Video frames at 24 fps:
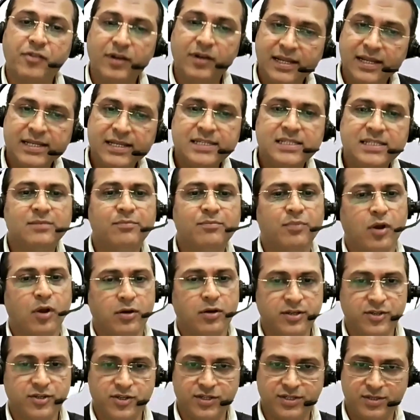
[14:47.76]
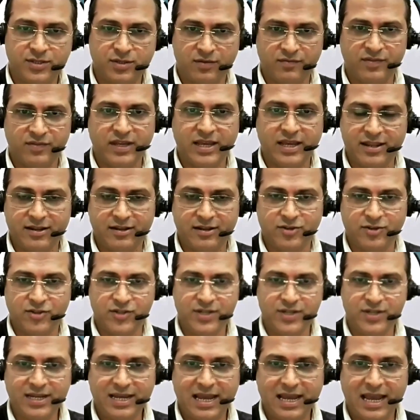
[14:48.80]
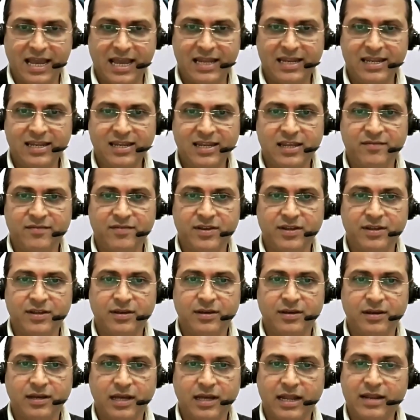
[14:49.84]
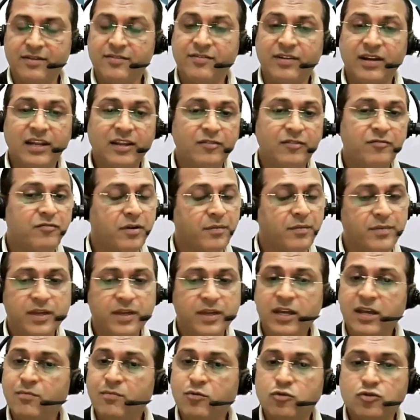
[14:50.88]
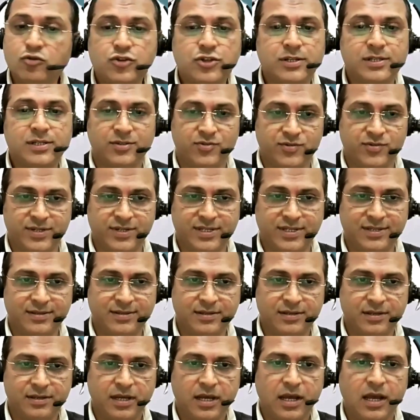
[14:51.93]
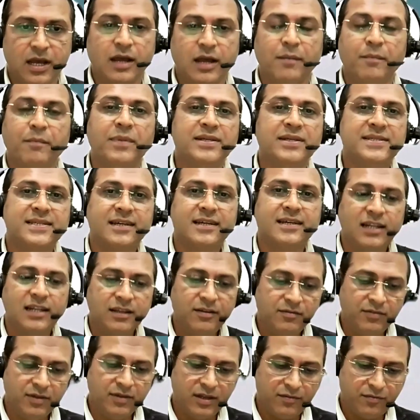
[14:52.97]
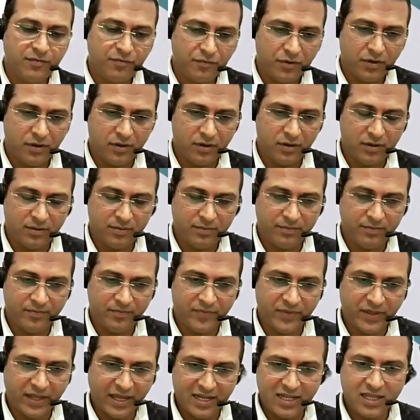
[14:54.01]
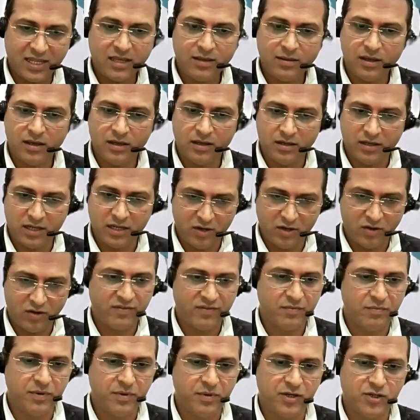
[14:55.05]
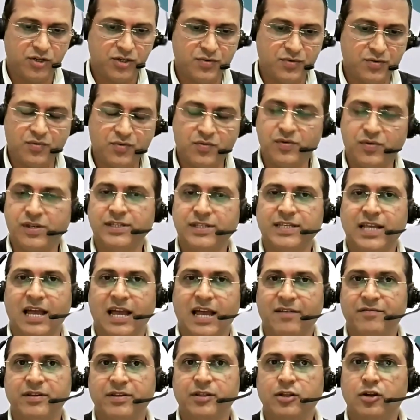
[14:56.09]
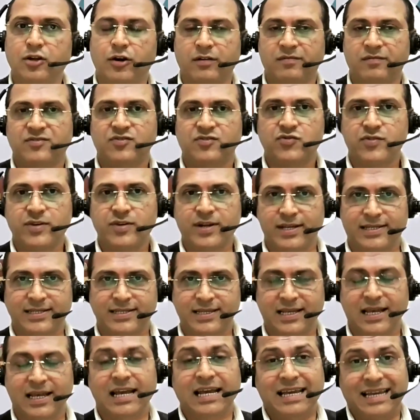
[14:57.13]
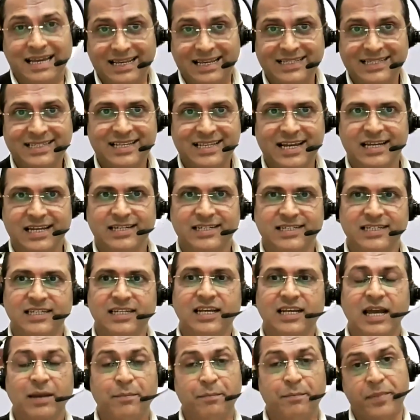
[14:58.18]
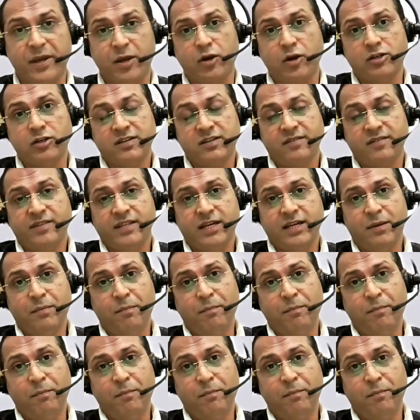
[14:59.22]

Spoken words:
release the blockages of the energy and giving and relieve from the emotional stress. Basically, if any of the patient who is having a lot of stress, anxiety because of